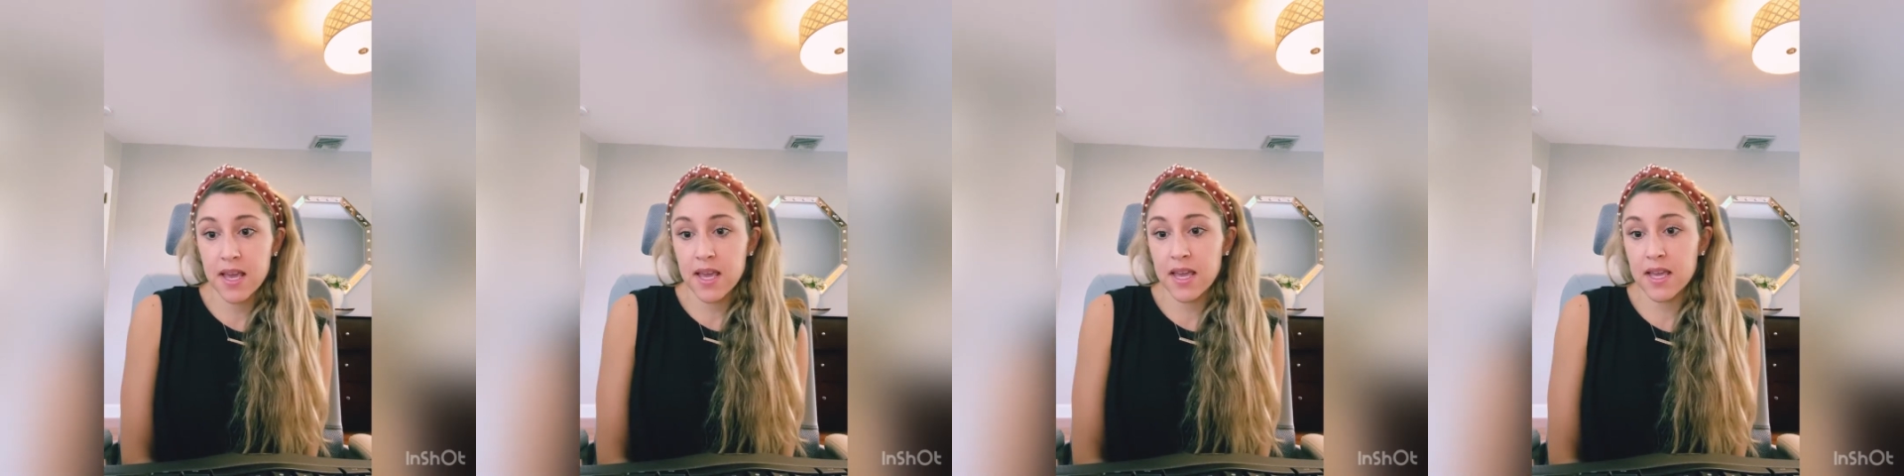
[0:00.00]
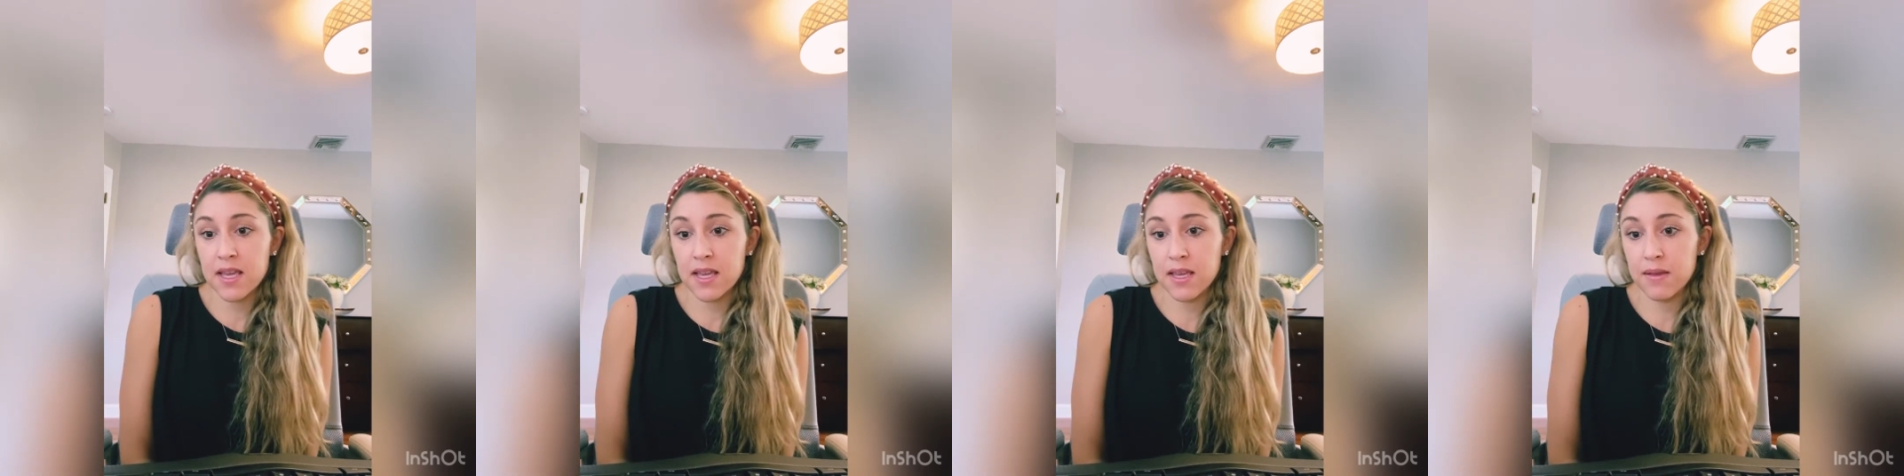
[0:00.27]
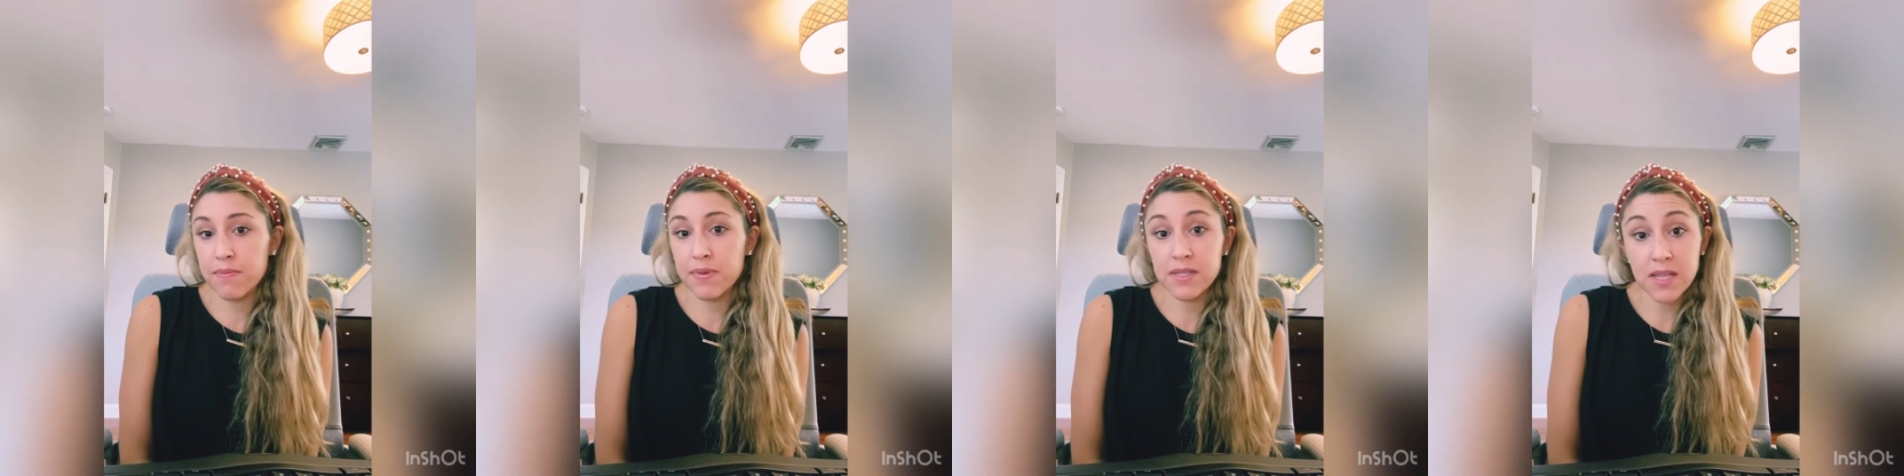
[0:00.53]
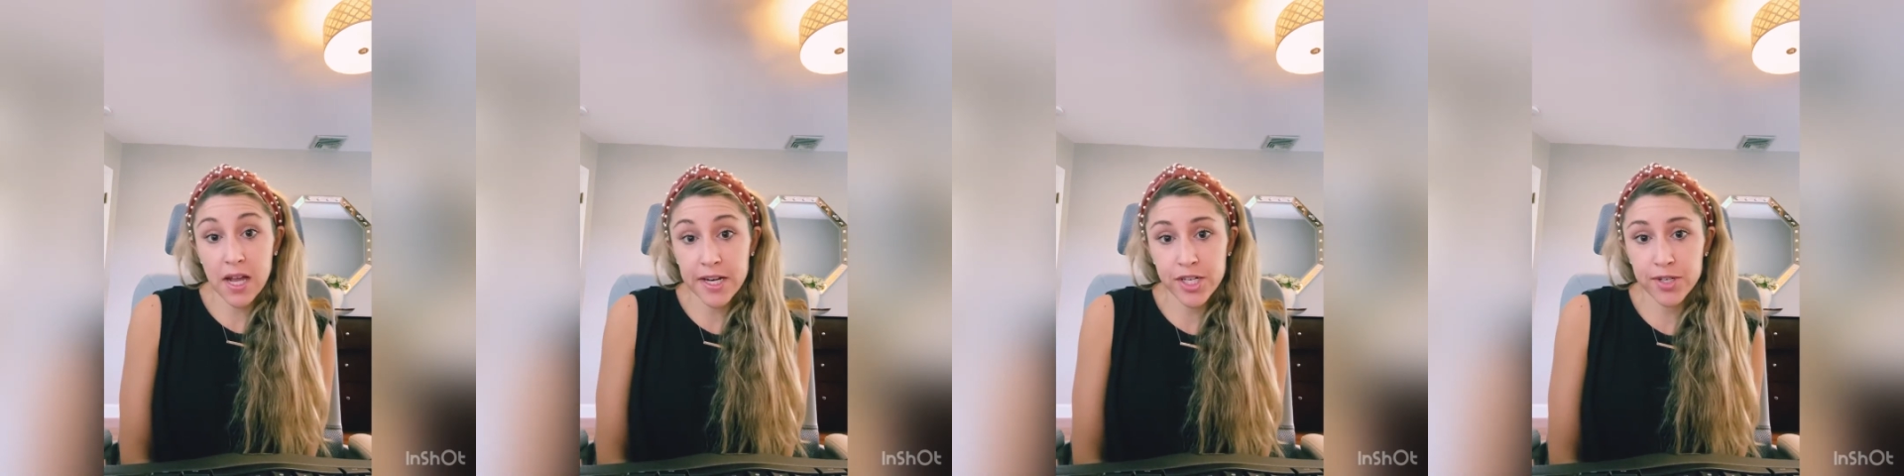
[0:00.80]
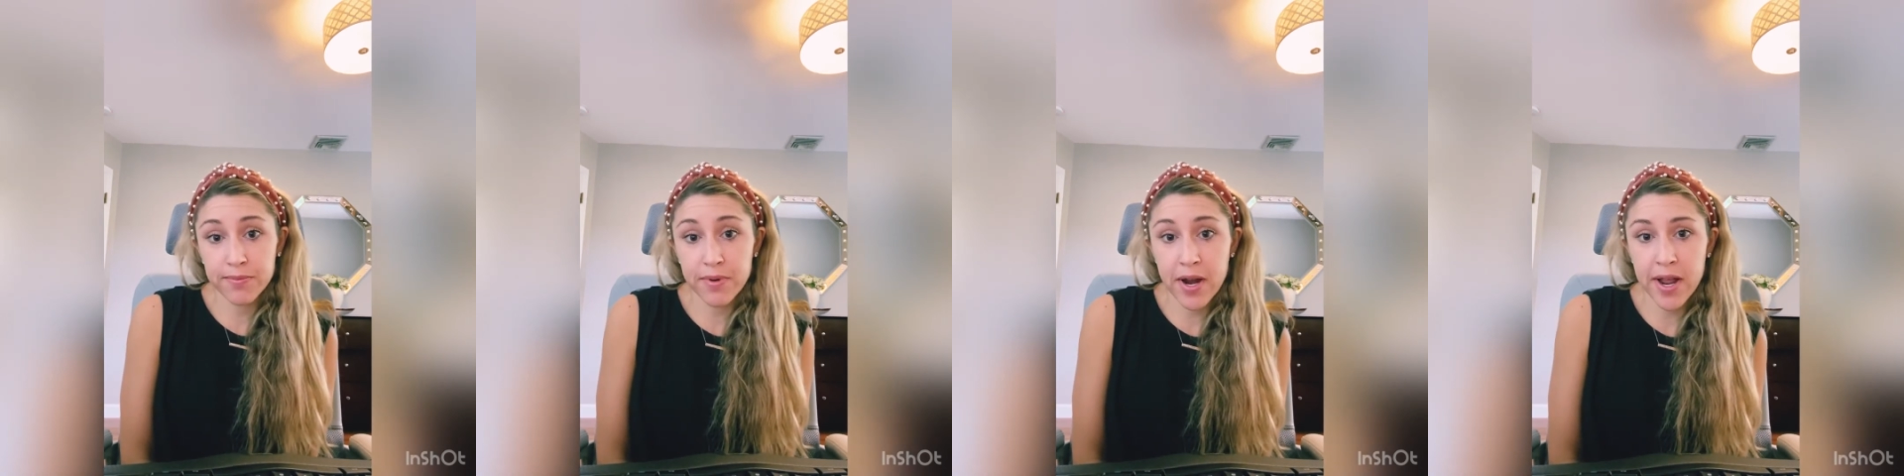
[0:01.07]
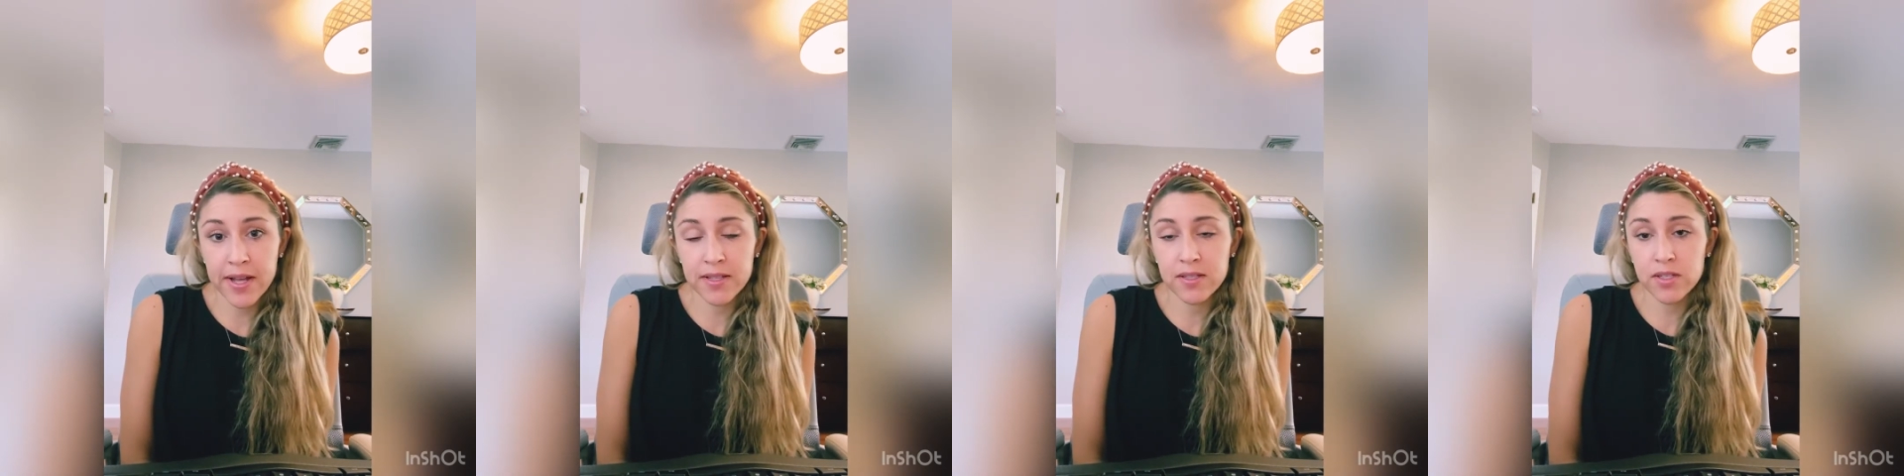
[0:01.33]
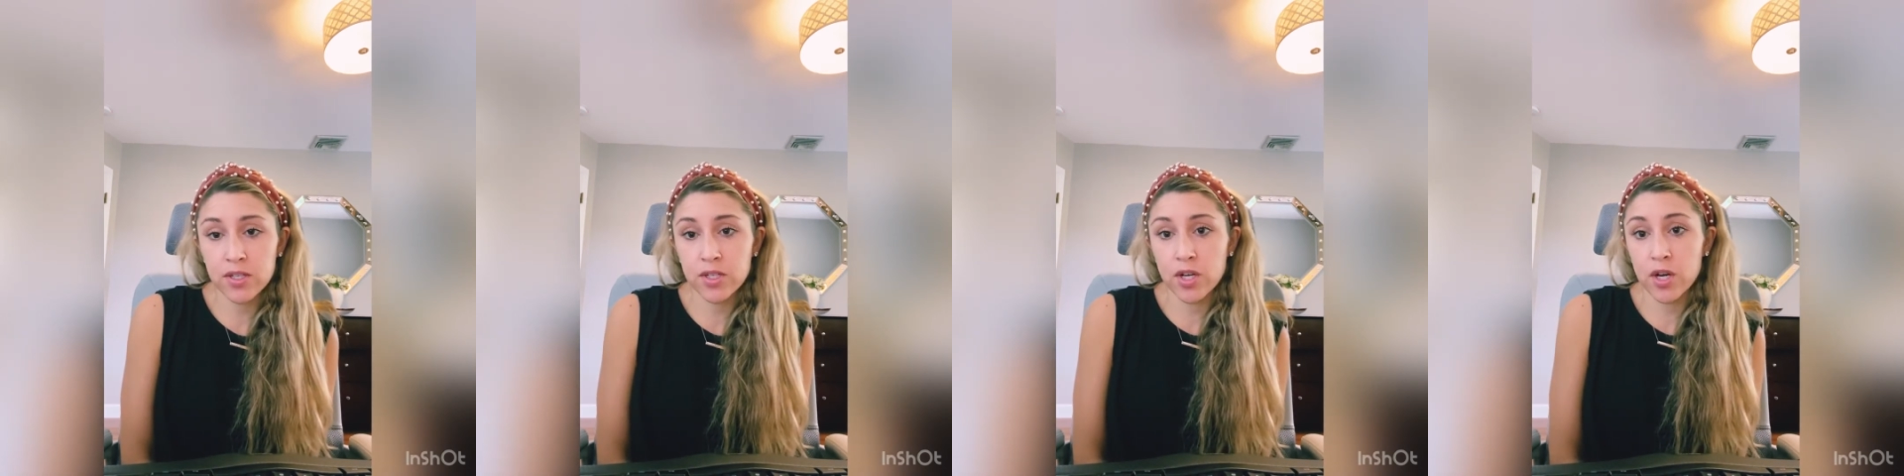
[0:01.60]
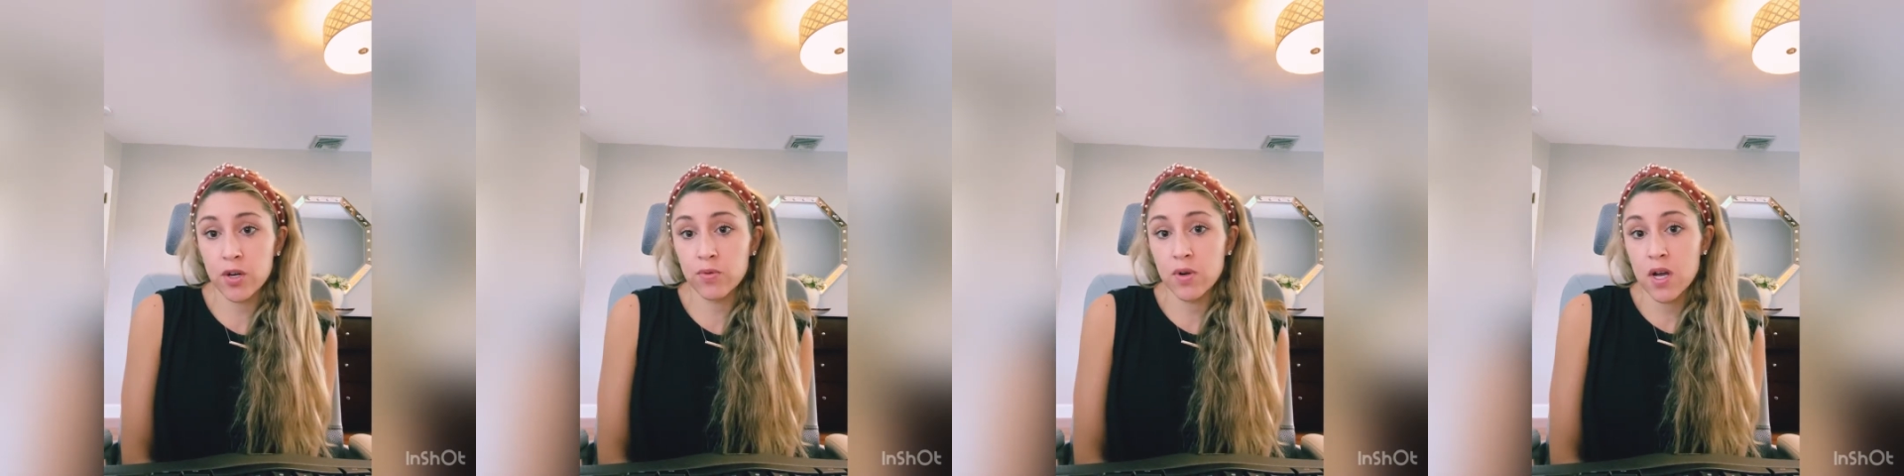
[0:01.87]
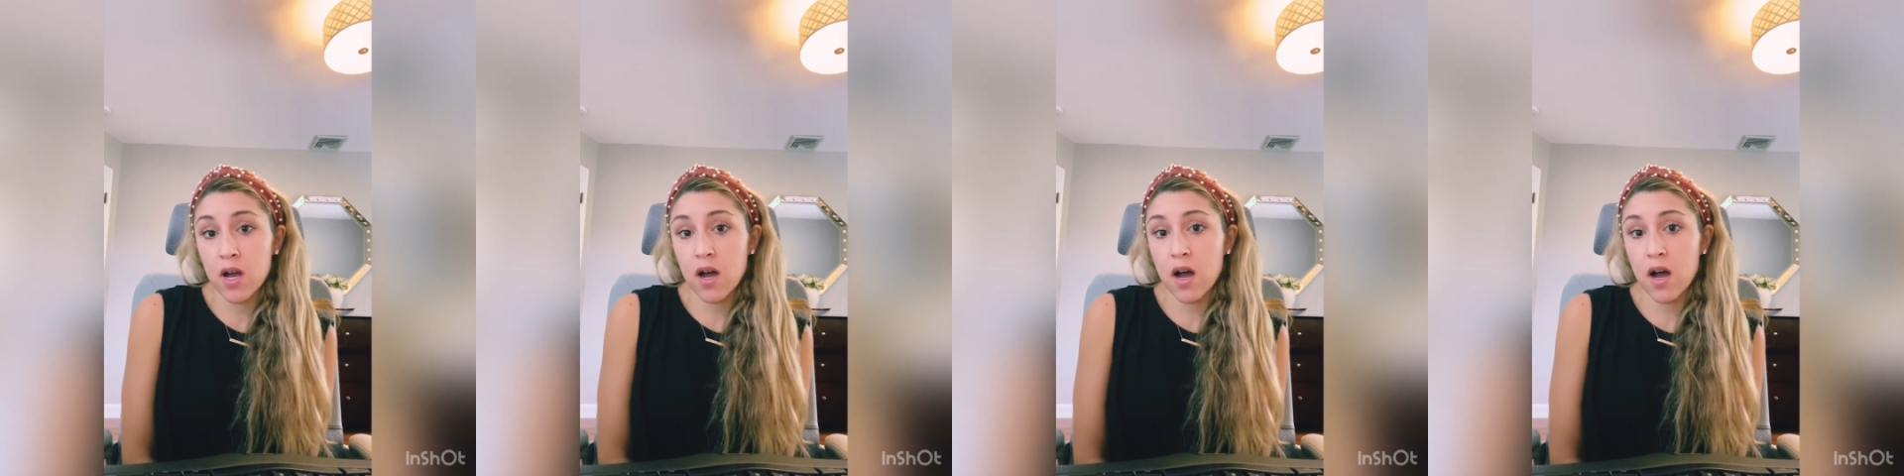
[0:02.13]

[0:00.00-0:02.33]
Besides your brand, you know,